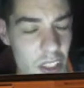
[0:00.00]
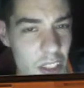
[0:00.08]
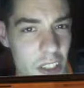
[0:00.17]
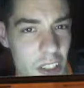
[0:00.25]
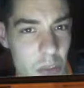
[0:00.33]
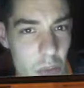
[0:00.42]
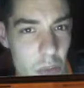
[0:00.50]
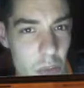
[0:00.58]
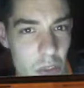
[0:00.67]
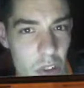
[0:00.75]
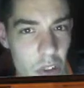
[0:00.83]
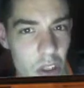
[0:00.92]
moving
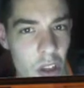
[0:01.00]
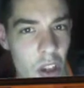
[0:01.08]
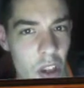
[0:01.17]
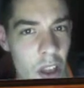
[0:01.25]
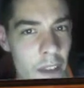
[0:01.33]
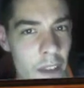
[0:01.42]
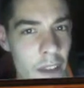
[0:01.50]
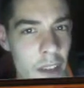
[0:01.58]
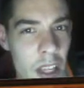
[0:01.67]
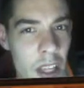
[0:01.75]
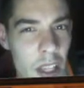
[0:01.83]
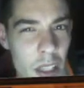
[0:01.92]
on in her life.
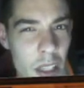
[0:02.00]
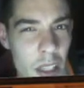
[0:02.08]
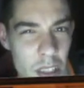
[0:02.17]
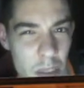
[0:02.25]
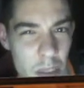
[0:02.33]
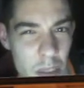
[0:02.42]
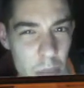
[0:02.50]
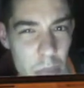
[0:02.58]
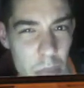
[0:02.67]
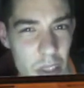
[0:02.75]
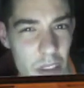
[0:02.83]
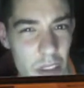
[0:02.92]
But
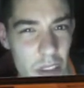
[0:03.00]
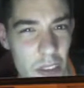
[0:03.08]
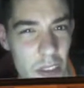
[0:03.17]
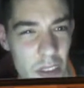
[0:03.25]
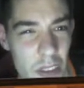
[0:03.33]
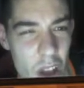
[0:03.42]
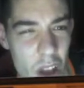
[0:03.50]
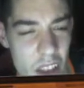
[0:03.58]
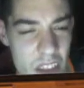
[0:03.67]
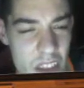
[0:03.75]
I've never